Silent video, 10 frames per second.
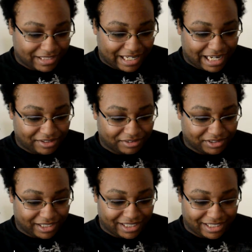I know they're
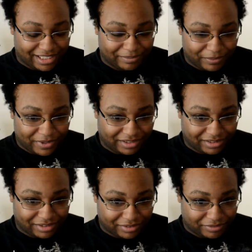trying to keep with
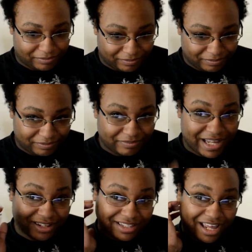
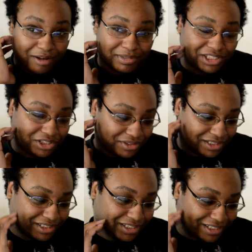how the helmets used
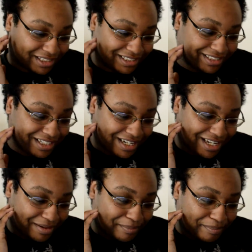to look,
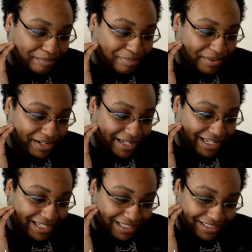
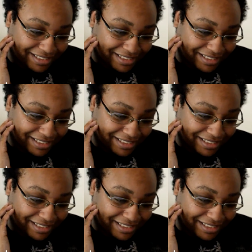but